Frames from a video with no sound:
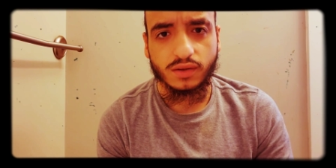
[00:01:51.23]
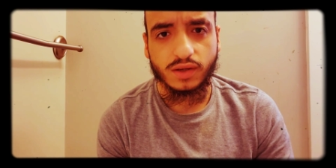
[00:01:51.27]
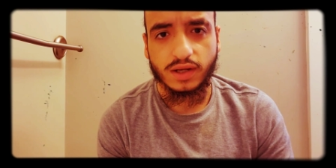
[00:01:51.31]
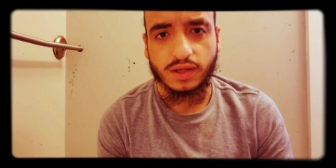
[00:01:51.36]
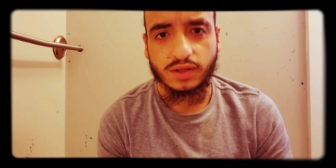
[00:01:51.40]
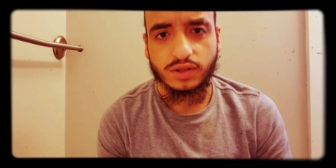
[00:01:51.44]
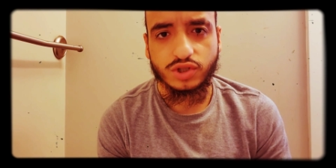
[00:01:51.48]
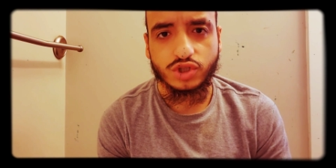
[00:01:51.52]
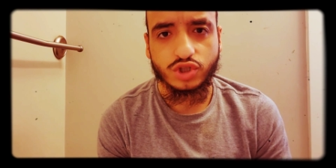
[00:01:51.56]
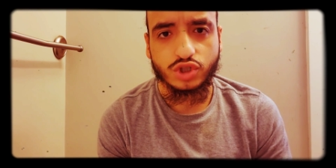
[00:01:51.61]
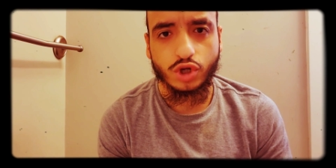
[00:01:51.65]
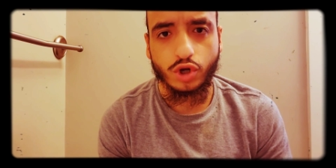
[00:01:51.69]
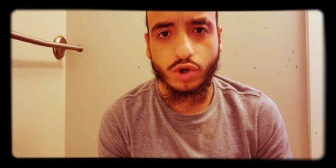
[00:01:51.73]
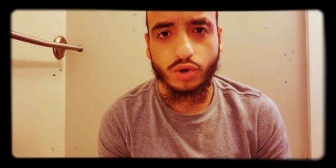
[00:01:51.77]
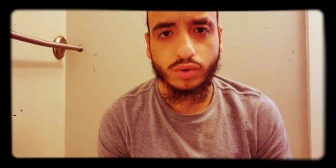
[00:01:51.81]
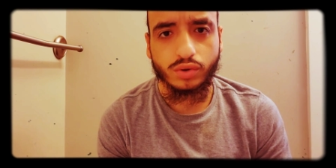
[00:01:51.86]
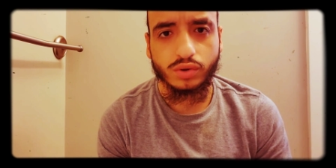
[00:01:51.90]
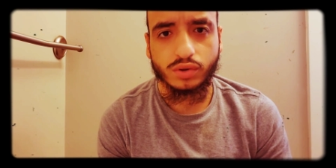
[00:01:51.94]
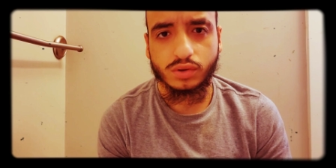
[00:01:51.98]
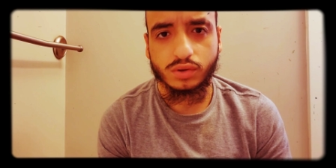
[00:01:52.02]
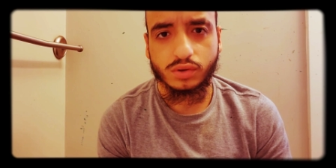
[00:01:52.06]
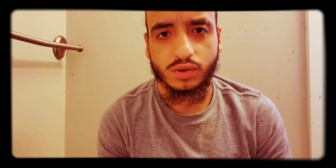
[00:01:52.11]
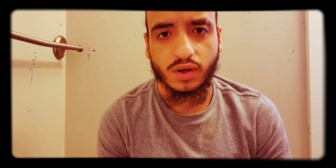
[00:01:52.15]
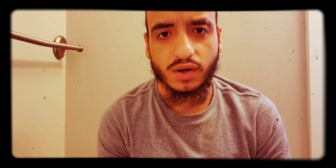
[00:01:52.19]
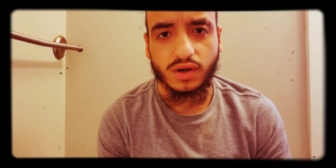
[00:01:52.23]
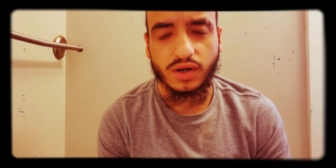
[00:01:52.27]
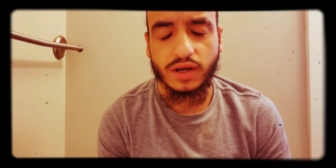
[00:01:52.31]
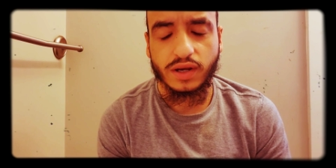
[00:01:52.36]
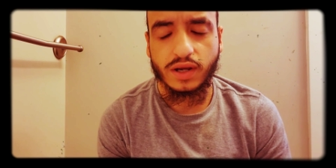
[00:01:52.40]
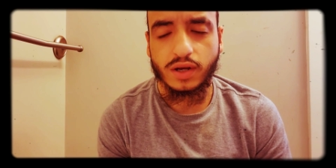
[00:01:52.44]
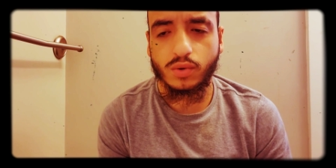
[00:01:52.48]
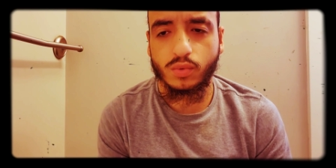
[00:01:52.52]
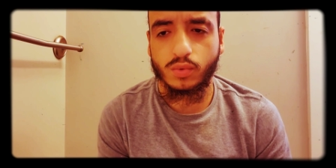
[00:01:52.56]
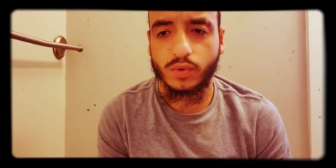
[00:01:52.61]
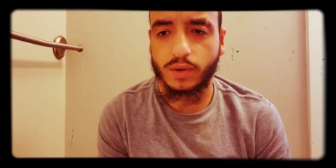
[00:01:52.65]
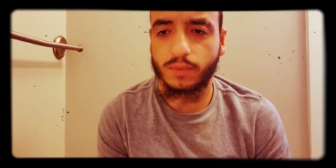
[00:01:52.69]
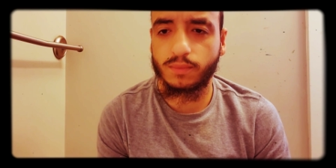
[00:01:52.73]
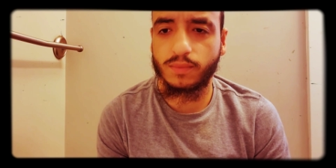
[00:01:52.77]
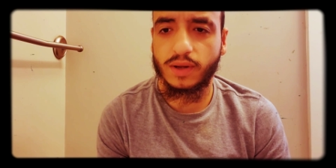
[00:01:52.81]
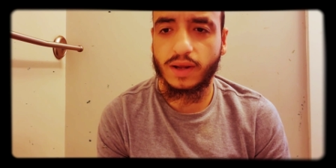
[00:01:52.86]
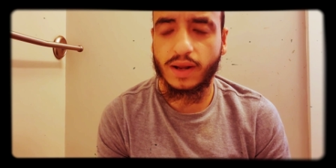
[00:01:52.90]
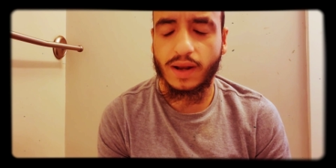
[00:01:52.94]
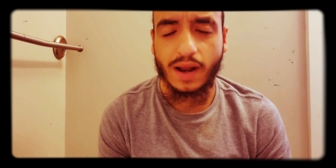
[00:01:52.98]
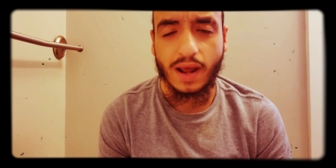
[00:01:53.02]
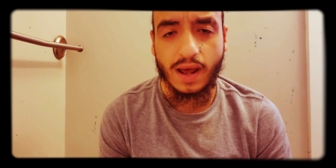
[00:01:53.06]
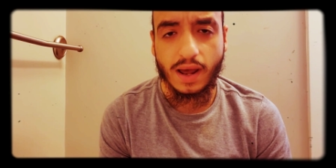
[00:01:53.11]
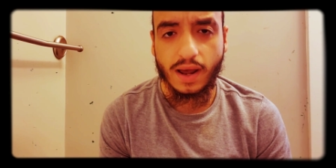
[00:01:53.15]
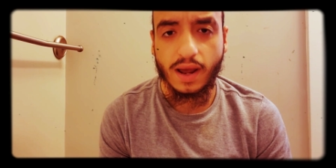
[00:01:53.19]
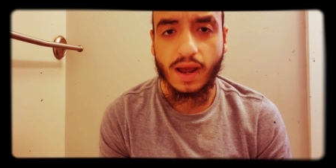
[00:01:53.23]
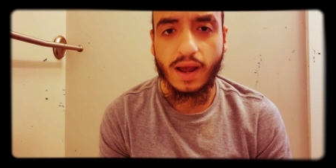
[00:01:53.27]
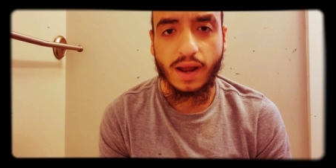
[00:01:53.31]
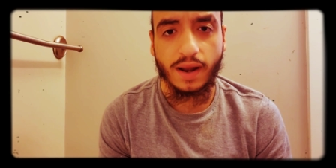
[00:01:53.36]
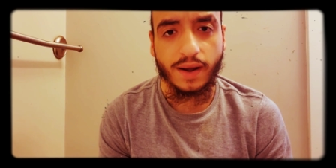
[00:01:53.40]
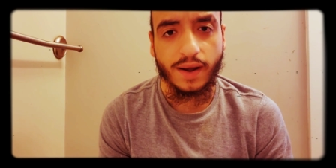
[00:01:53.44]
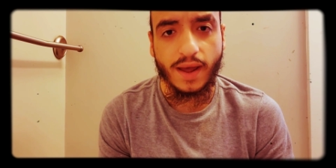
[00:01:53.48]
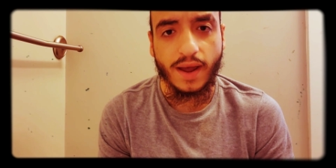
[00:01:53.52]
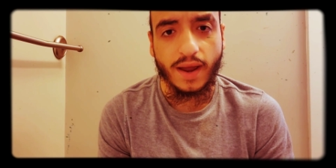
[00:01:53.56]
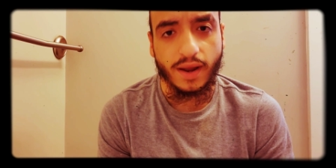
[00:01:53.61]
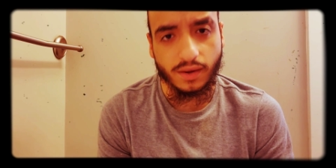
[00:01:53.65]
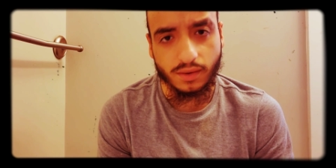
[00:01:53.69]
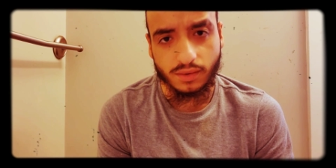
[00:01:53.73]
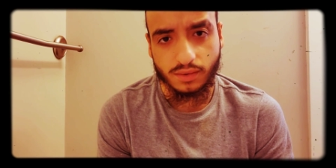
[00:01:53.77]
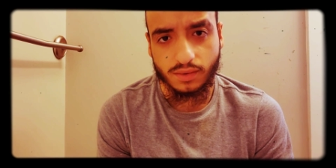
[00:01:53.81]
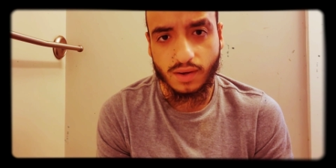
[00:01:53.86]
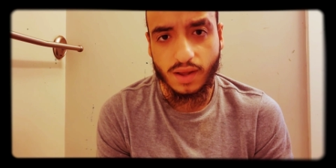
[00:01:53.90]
insert the needle in me, and I and I